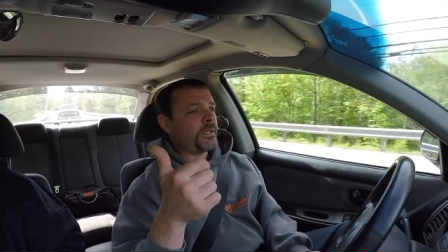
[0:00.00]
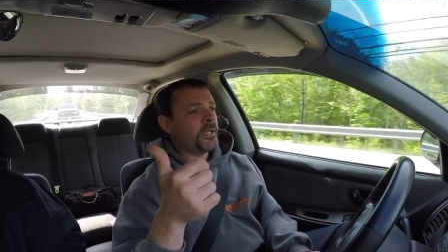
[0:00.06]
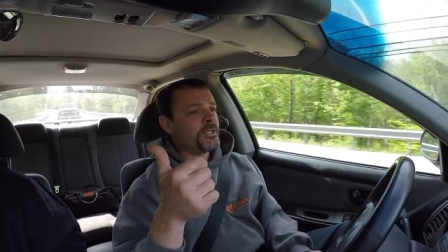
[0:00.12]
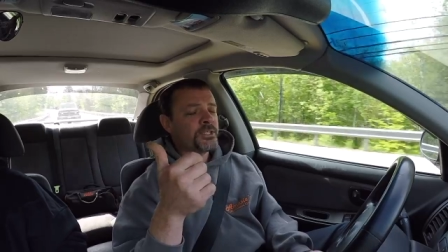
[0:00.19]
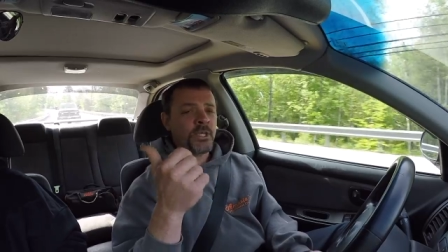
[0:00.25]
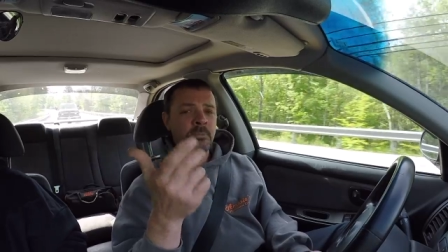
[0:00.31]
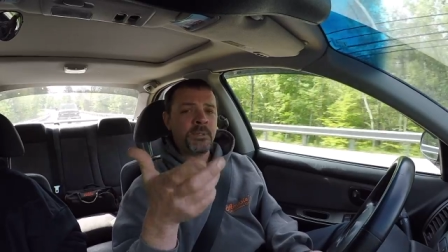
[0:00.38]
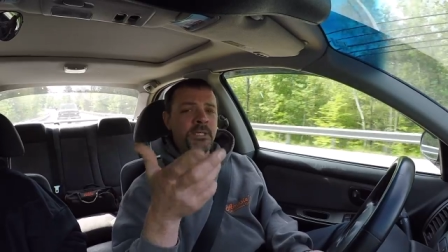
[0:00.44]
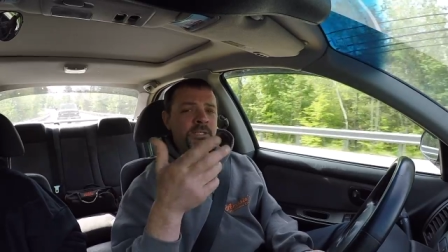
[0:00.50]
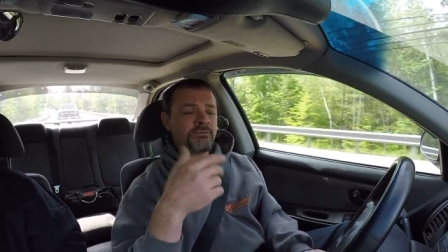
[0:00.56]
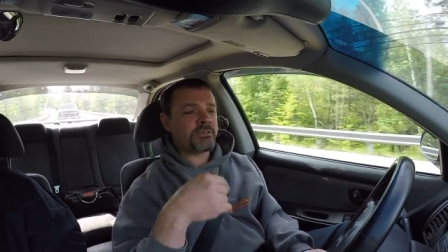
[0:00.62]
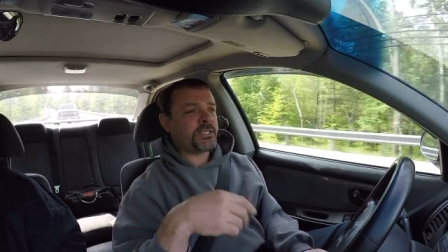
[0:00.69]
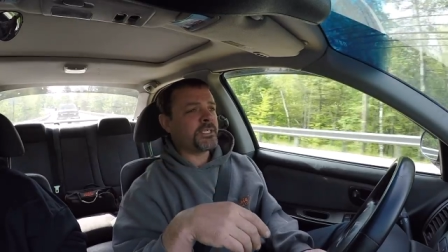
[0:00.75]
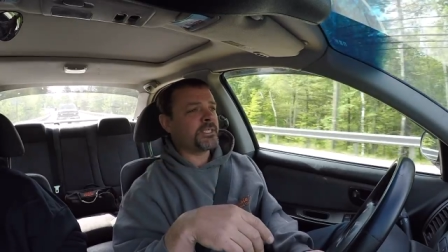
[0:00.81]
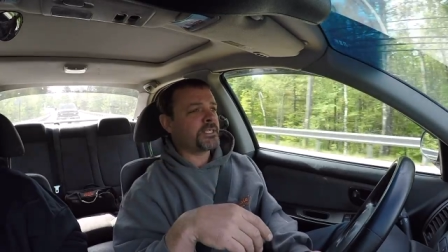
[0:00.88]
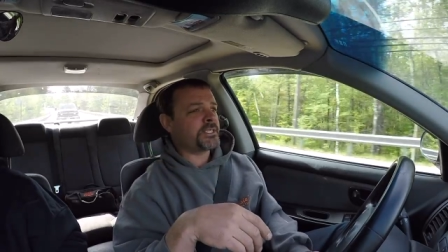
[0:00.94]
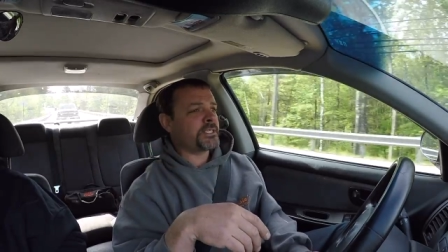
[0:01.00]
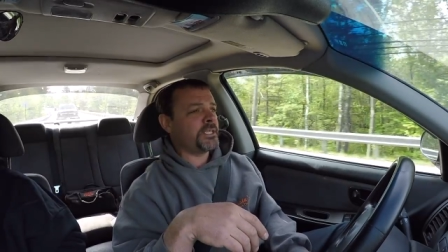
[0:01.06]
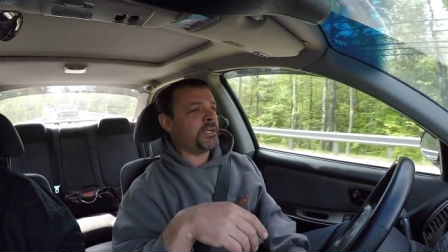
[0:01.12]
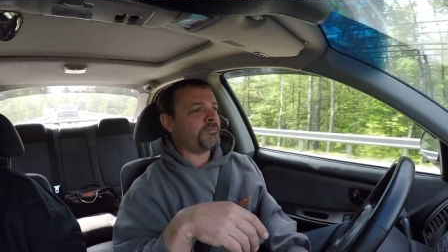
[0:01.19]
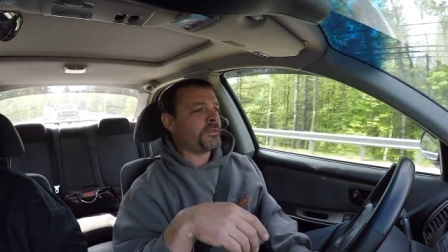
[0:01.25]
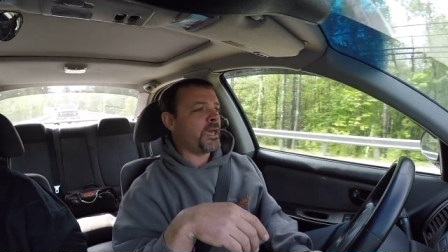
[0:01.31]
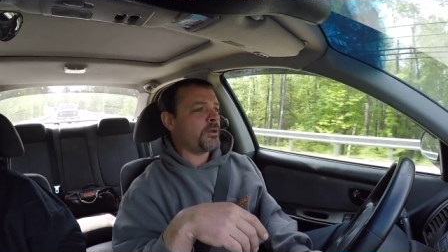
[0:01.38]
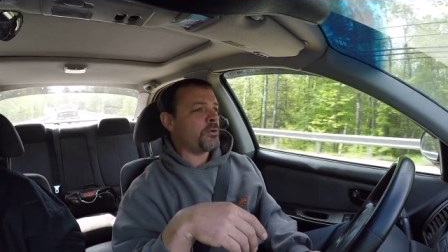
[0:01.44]
It's going to be interesting to see
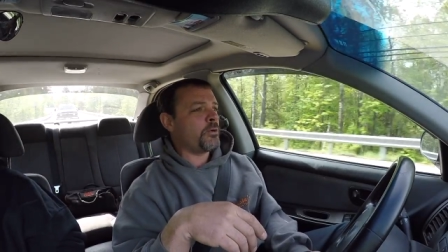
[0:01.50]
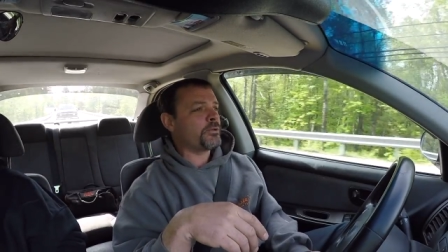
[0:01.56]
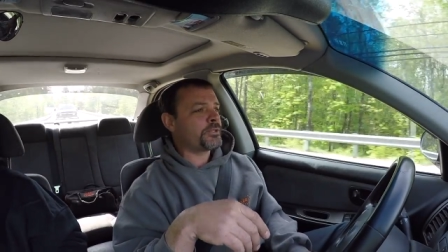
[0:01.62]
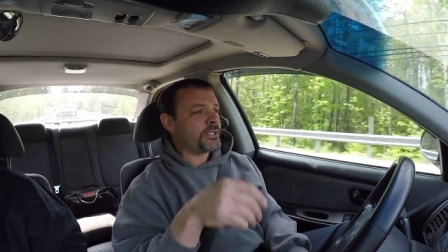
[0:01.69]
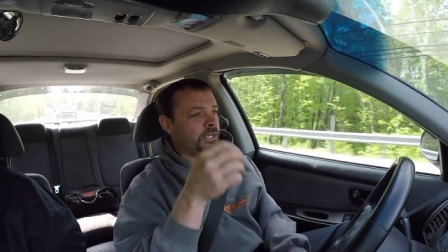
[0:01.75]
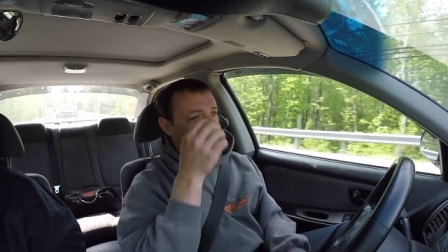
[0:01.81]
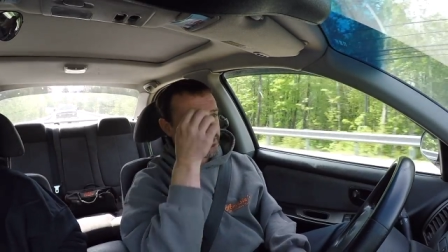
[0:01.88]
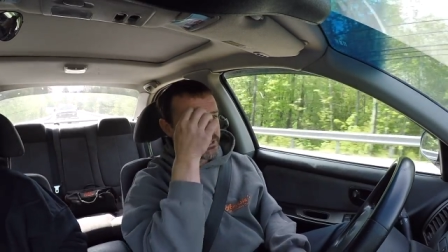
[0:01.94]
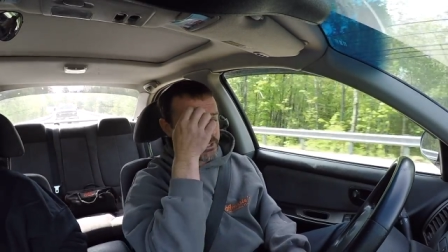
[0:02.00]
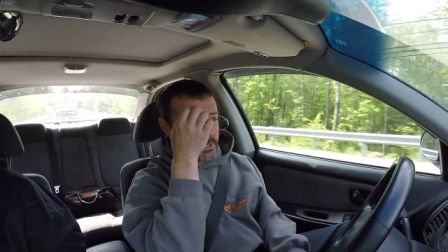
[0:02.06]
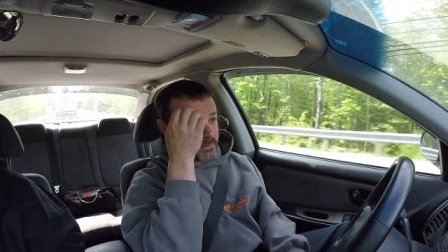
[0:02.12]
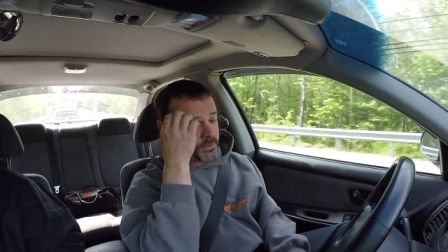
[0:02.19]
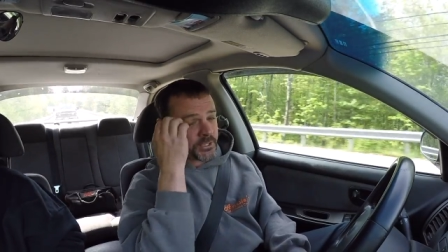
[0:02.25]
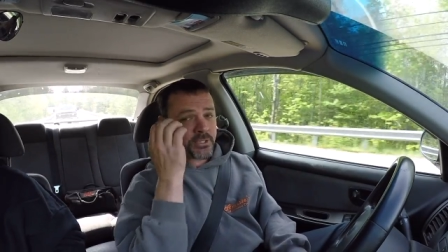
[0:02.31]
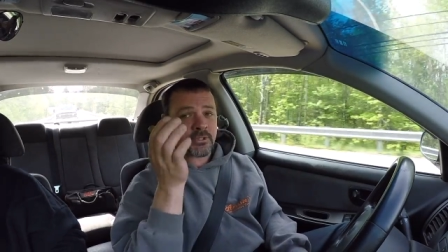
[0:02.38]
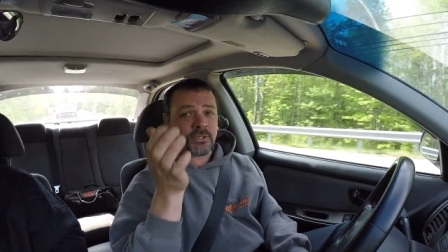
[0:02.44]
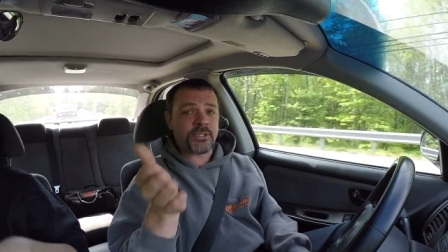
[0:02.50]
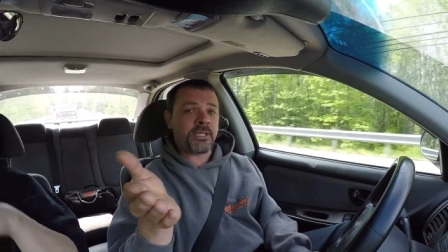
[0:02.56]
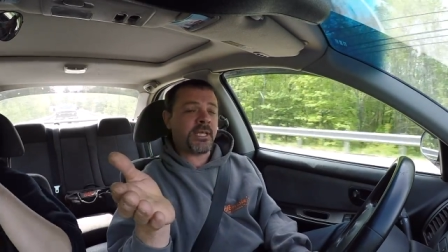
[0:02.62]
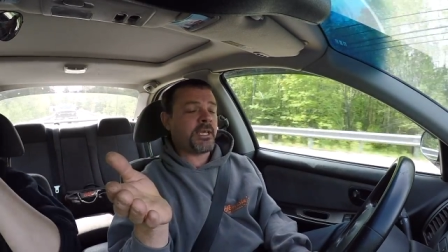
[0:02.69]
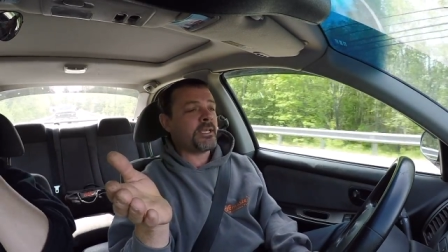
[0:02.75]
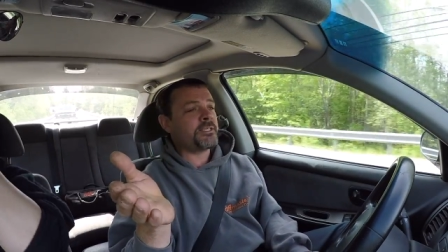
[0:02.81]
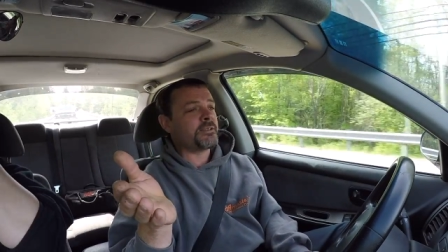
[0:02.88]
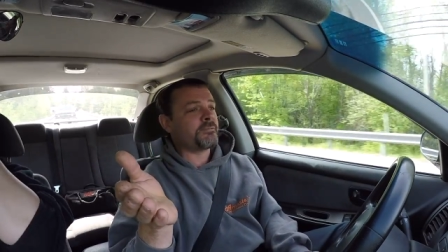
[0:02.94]
if that old dealership still
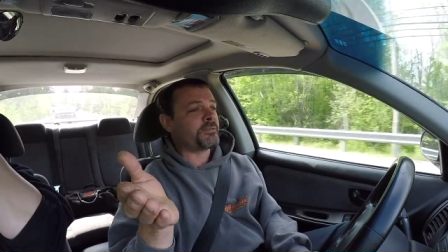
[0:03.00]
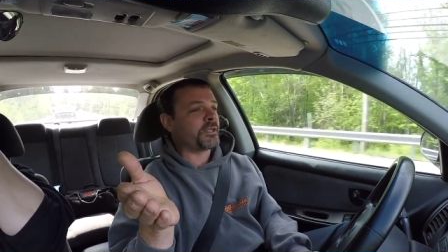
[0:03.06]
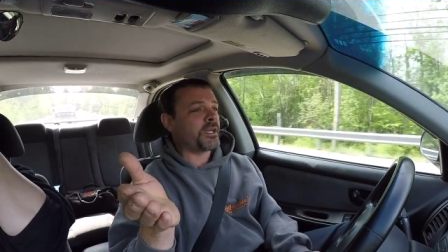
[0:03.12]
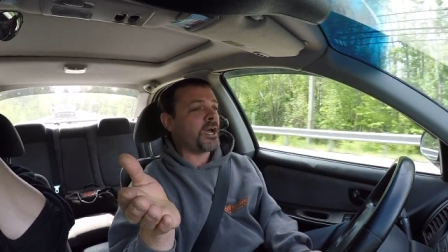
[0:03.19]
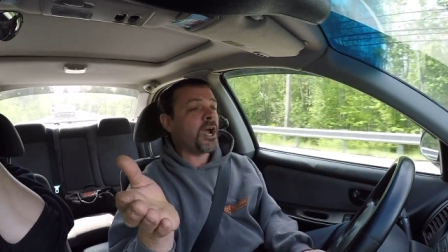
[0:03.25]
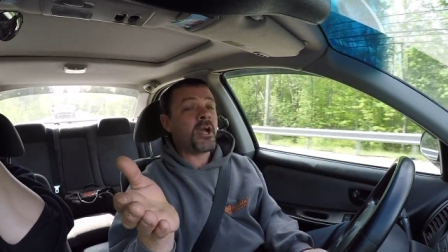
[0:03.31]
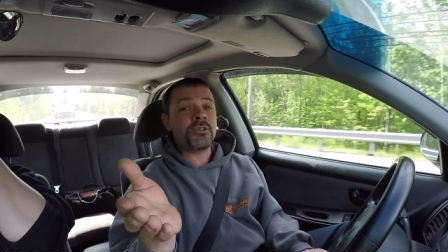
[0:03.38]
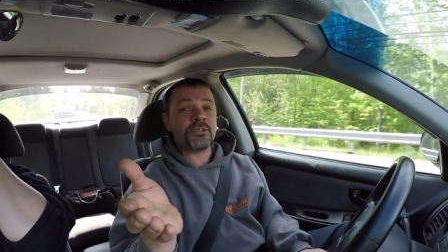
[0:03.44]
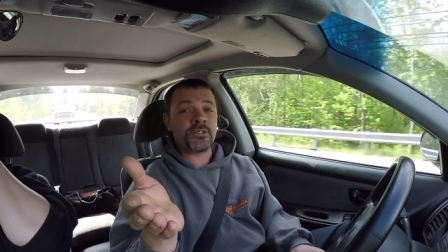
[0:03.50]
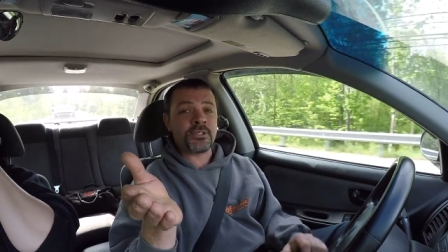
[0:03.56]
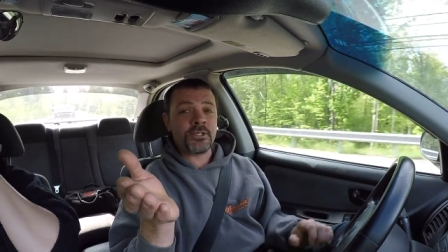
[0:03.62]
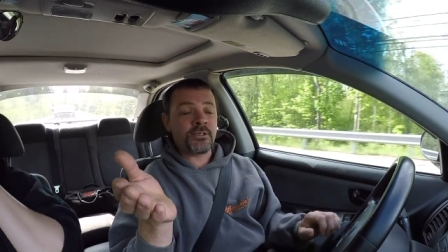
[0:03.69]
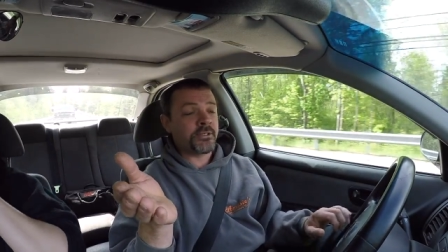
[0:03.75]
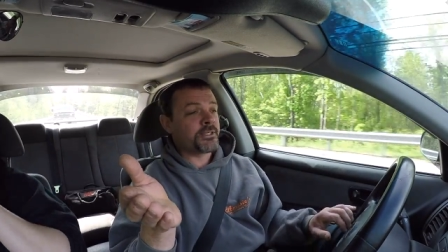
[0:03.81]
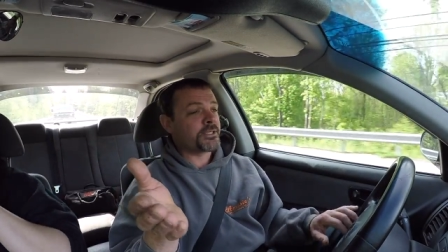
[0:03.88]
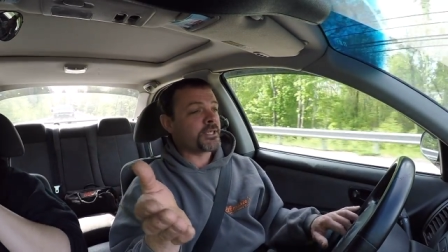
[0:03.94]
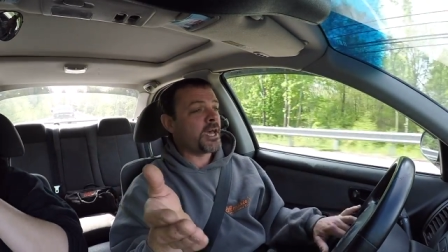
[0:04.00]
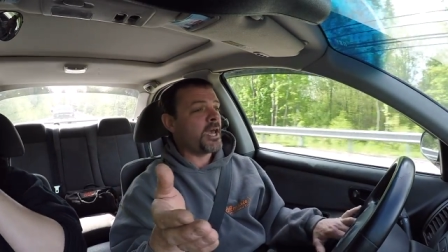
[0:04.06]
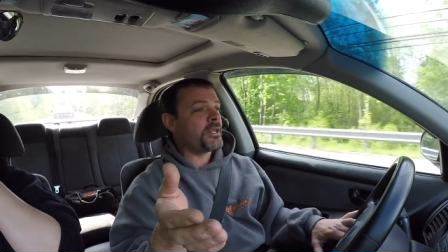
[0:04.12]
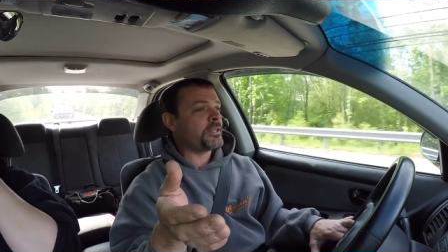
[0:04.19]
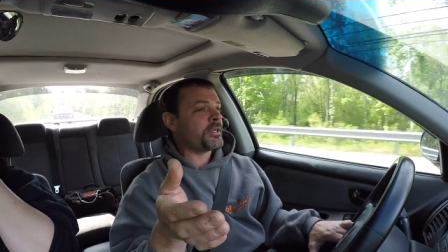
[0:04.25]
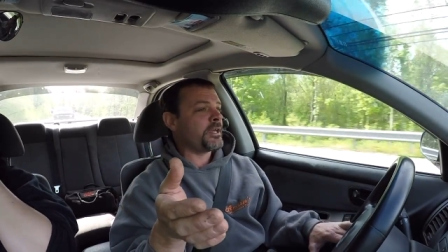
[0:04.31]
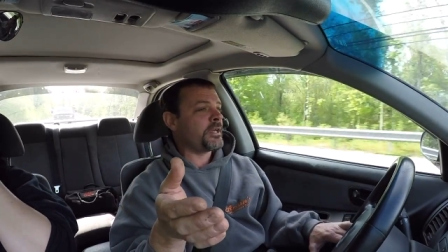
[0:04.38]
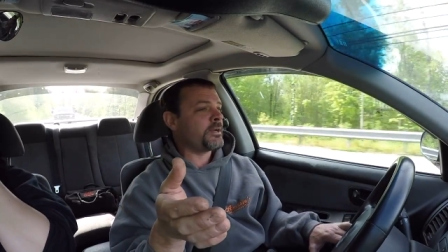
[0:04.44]
stands, if the cars are still
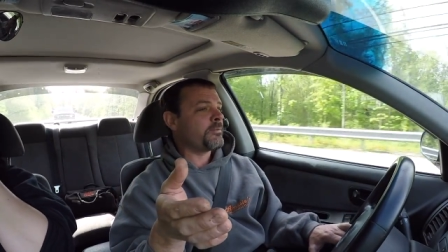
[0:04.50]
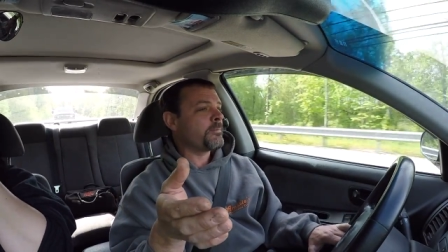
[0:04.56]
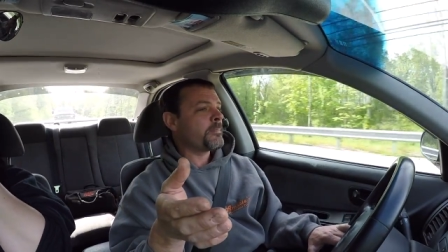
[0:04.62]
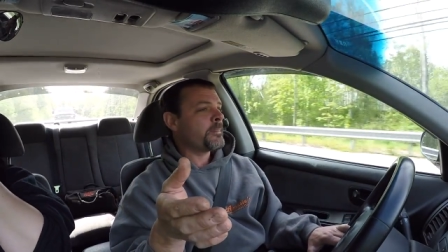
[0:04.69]
inside of there.